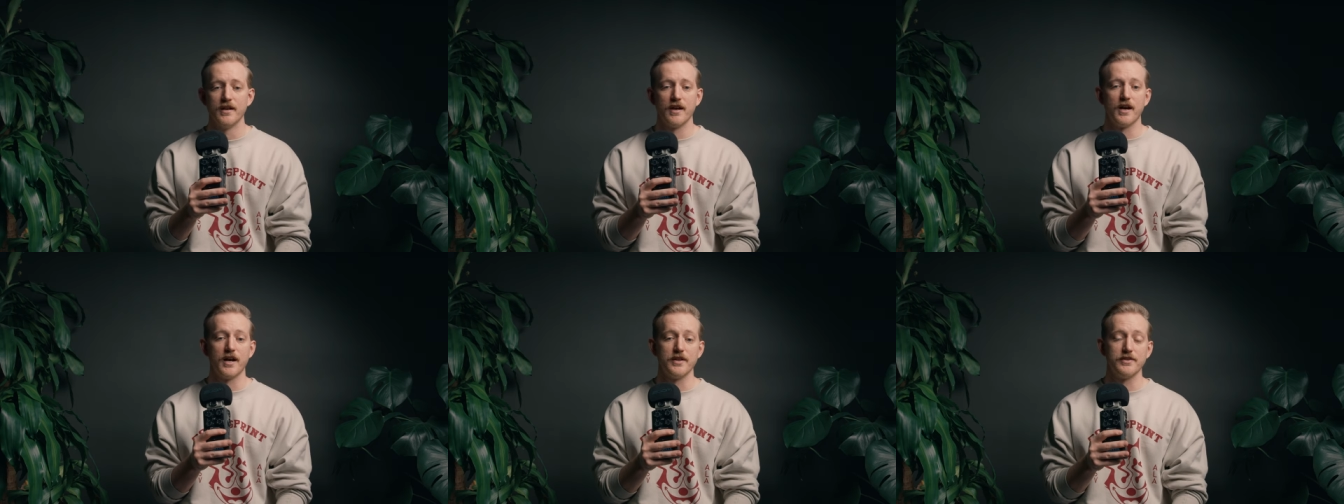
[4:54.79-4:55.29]

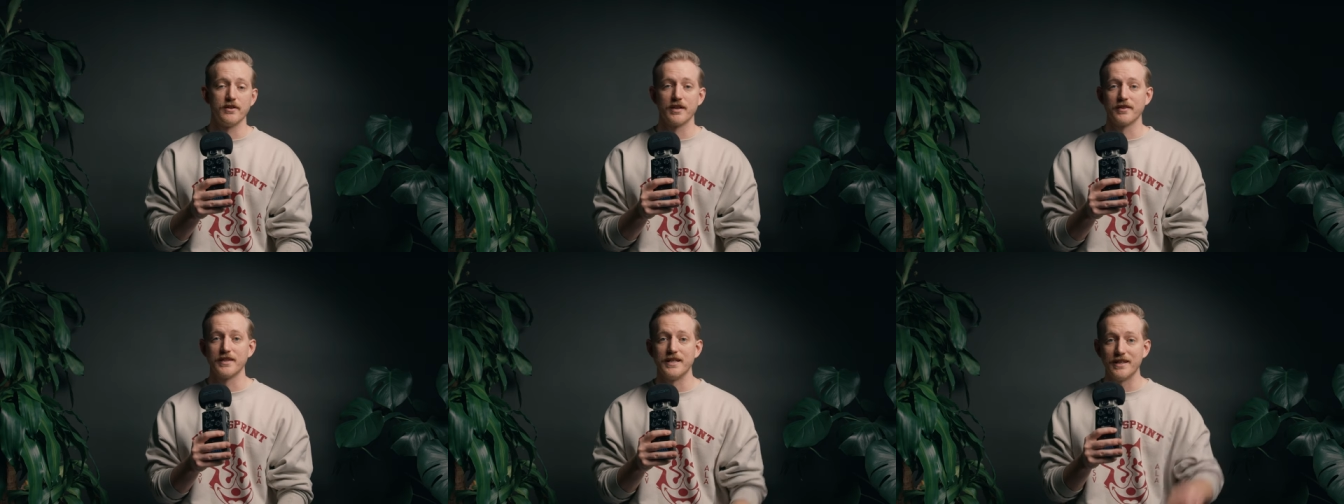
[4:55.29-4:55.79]
uh,
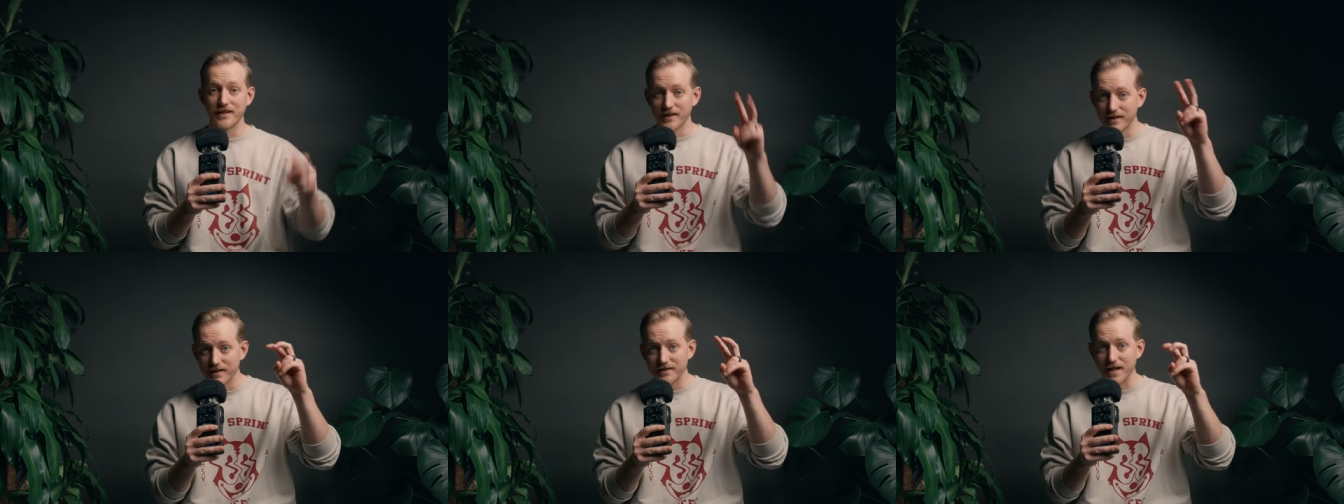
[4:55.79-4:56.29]
during the
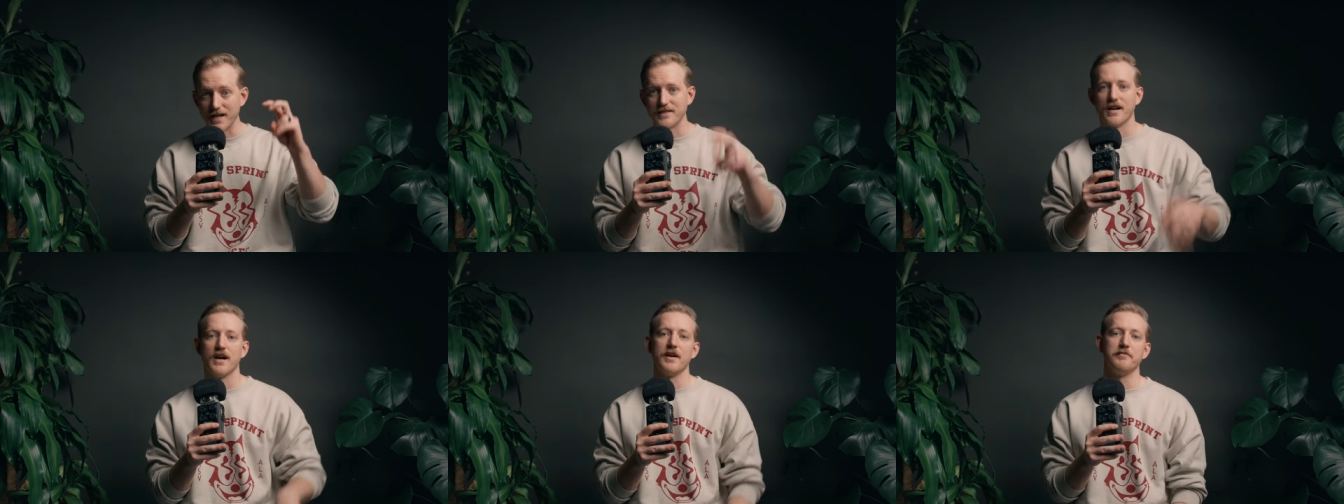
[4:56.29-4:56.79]

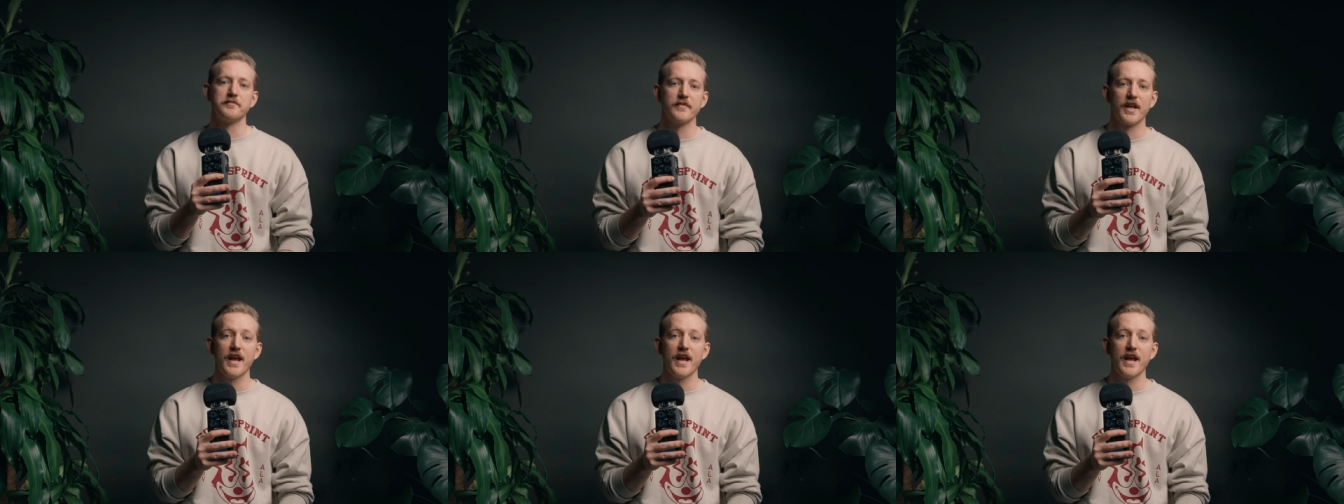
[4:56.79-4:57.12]
daytime.